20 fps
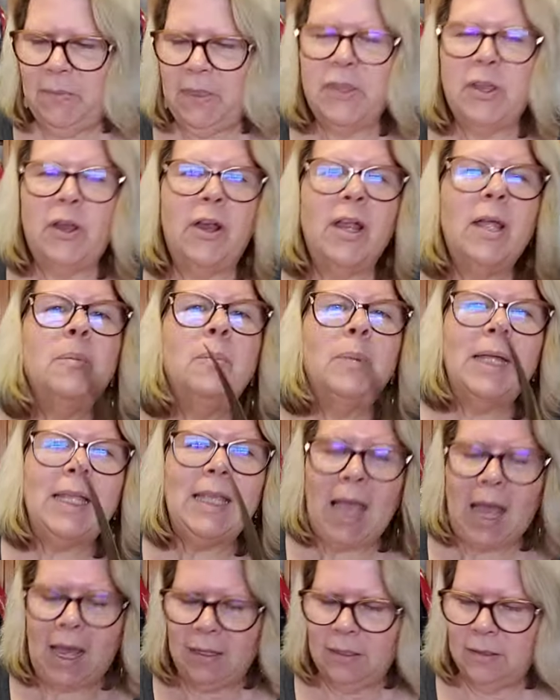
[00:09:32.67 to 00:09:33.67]
Sorry, but
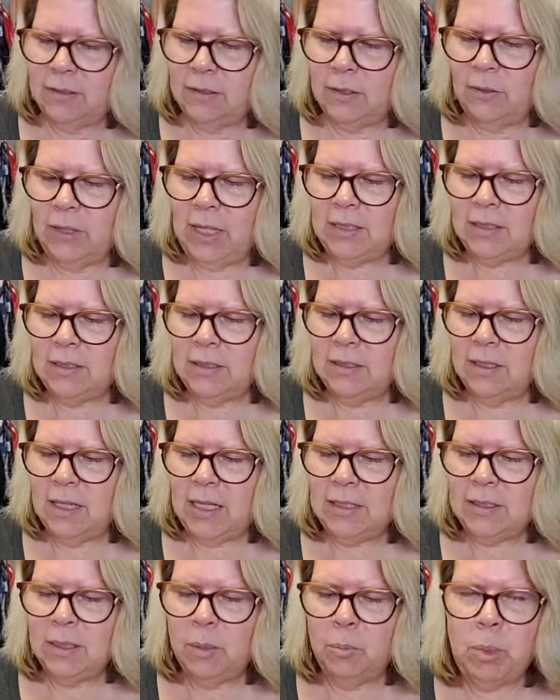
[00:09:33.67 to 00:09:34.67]
yeah. So
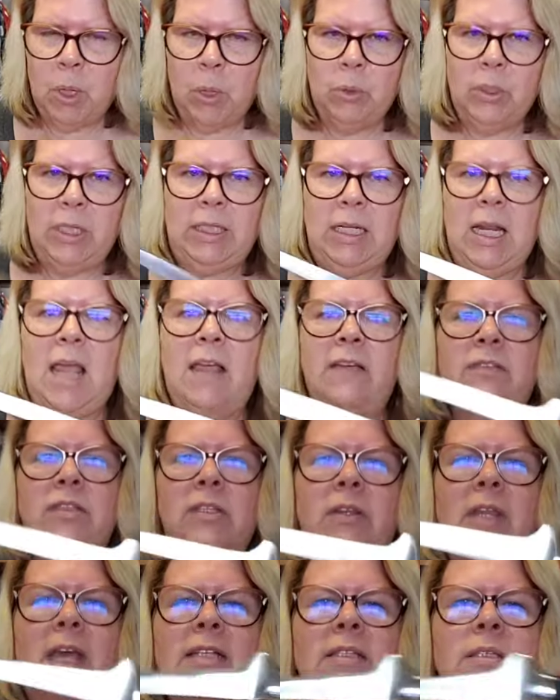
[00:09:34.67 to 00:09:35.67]
that's a boning knife. So
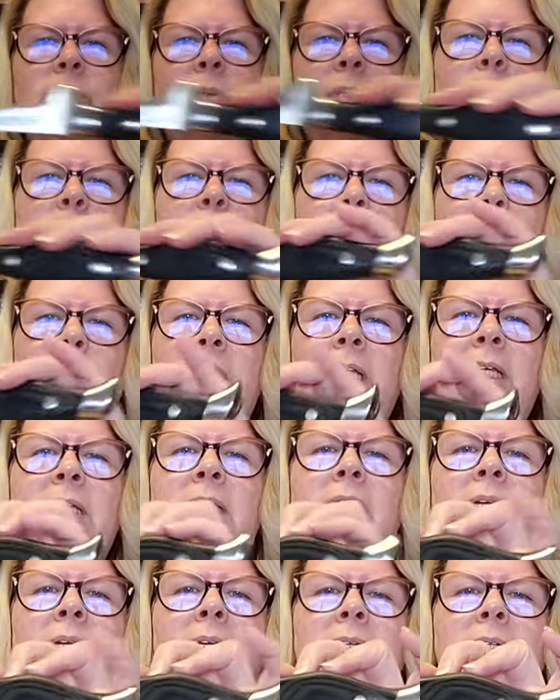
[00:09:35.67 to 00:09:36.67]
that's what a boning
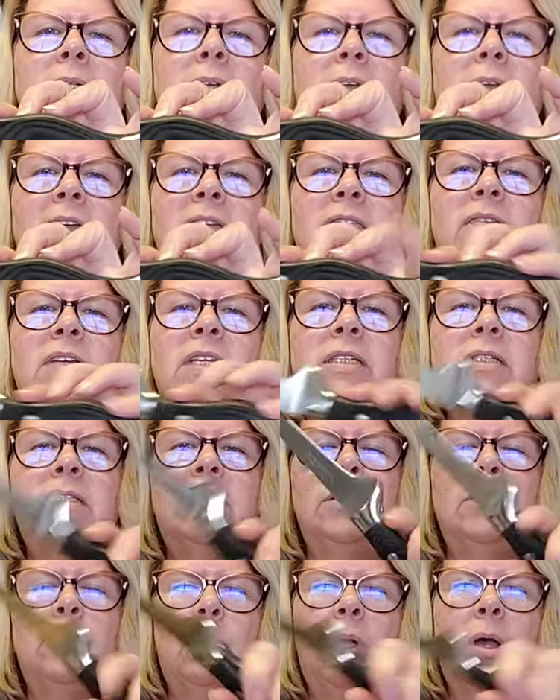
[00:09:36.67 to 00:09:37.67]
knife
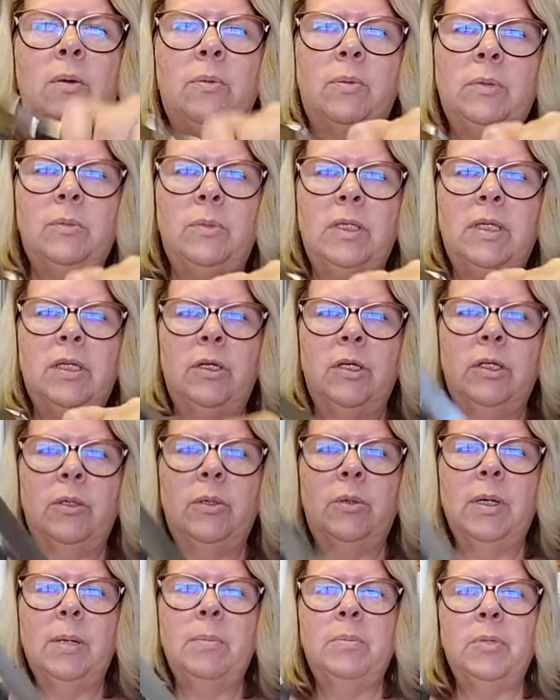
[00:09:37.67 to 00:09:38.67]
is. You want one with a good
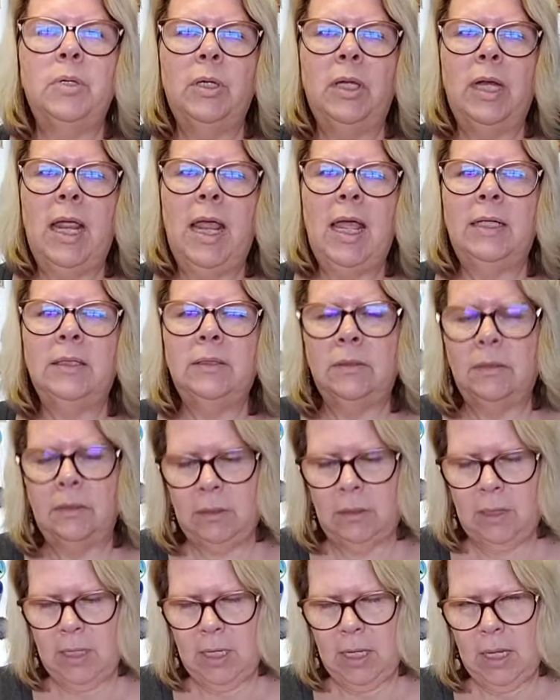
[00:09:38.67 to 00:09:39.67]
grip, good handle,
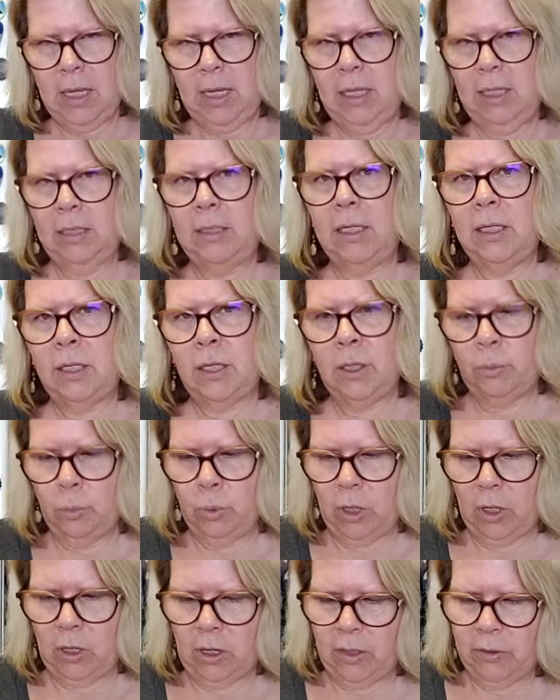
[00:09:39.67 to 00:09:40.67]
and it can
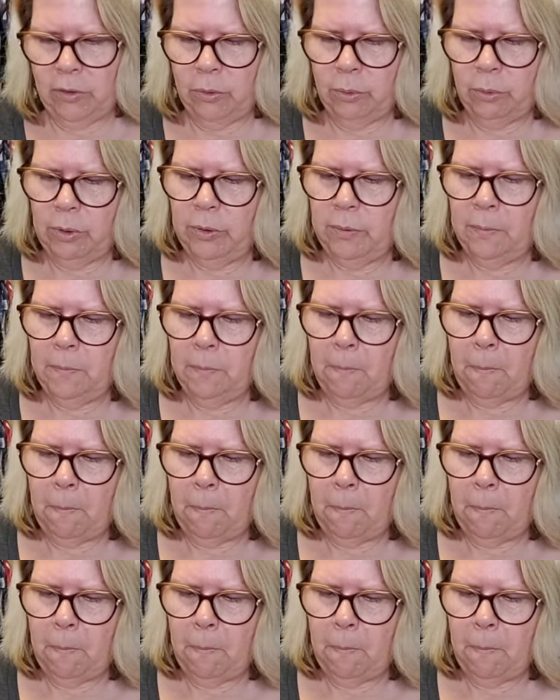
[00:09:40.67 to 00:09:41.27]
work on through.